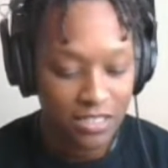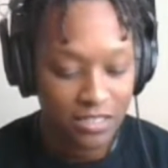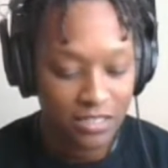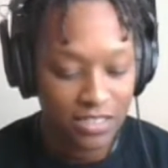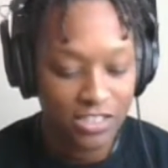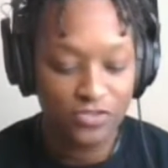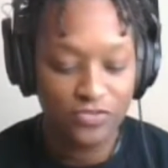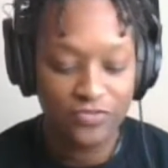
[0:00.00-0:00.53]

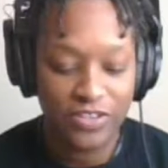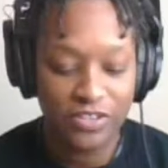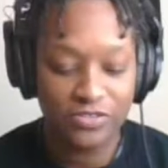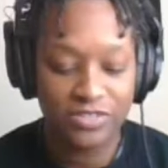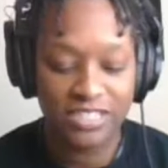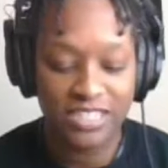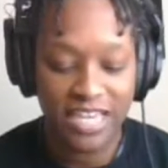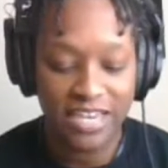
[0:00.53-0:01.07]
Did you feel
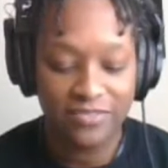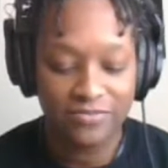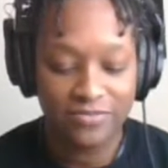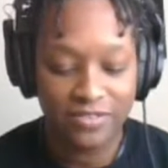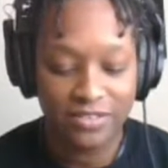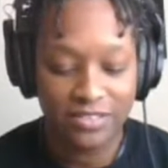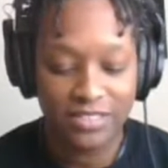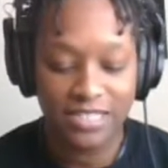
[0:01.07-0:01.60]
safe
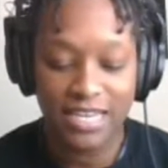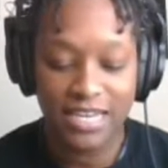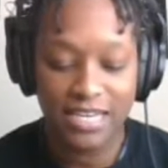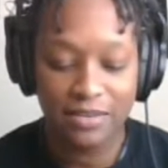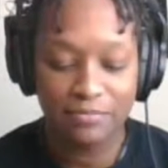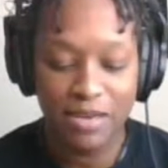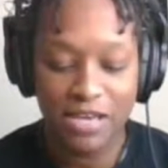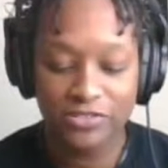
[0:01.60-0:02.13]

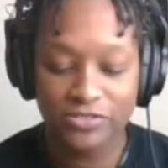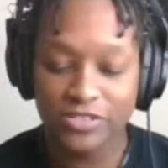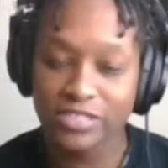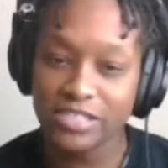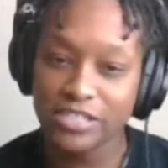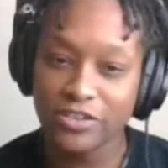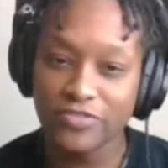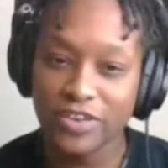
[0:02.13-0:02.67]
setting boundaries
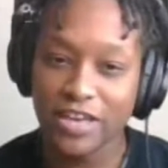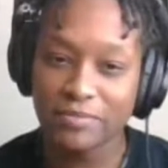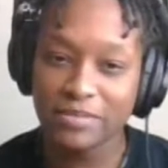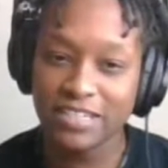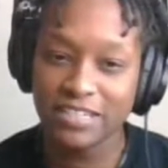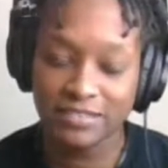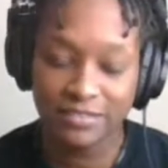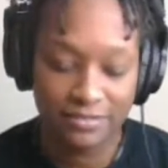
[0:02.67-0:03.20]
in your family?